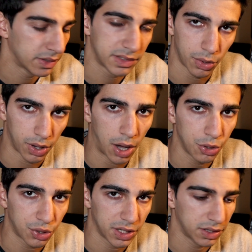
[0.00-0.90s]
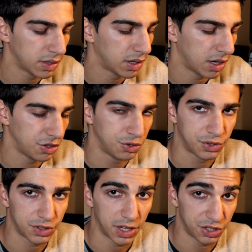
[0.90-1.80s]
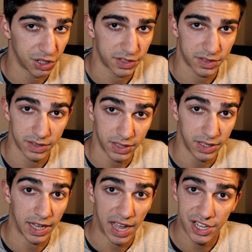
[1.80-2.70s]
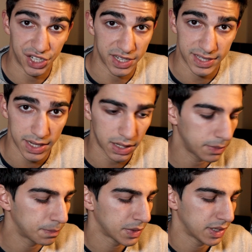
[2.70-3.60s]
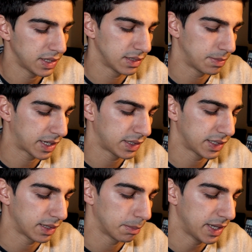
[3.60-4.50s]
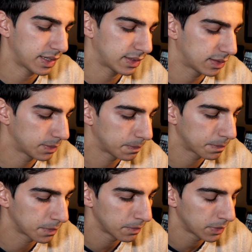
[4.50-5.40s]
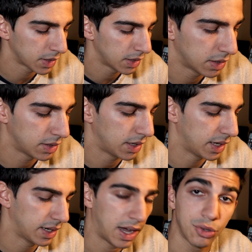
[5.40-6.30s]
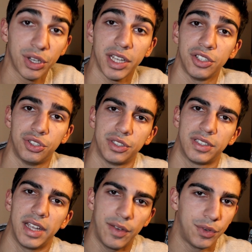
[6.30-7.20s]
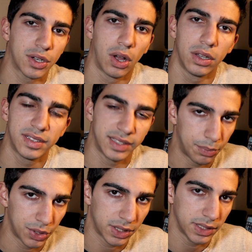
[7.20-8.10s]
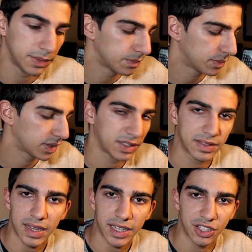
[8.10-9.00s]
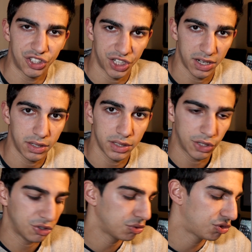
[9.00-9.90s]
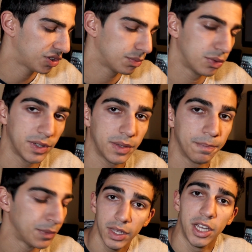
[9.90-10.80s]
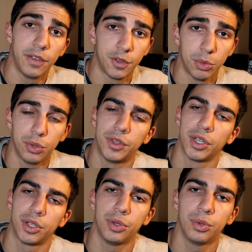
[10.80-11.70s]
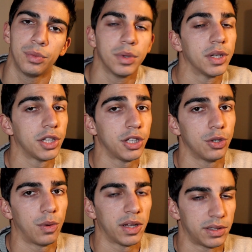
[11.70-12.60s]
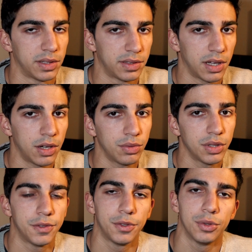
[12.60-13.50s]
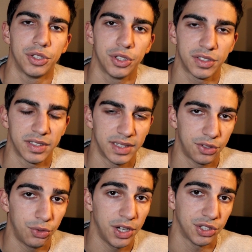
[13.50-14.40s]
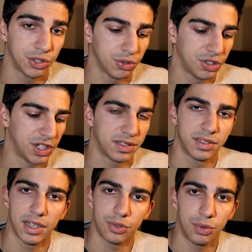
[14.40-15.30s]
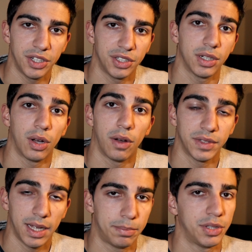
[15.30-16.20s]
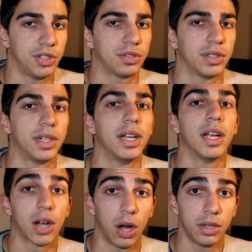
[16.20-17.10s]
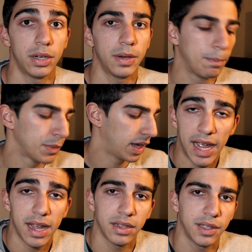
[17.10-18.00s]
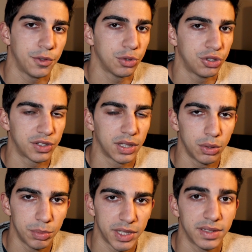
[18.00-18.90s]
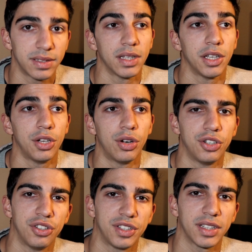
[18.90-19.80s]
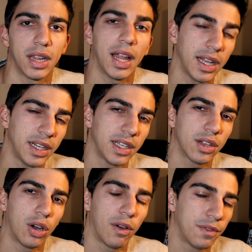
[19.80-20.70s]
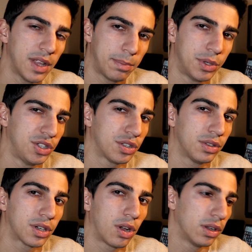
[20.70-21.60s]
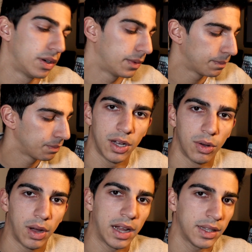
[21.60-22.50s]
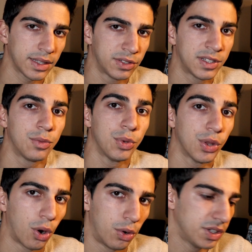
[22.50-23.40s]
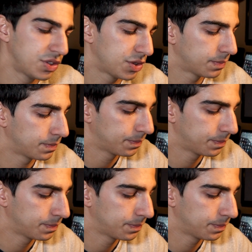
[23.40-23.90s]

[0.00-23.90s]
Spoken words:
So how you can adjust the HSL is by clicking mix, and now you can adjust every color separately. It's like a channel and you just move it. If you move the hue, you alter the tone. If you adjust the saturation, you adjust the saturation of that particular color. And if you adjust the luminance, you're adjusting the lighting of that particular color. So I like to start with orange.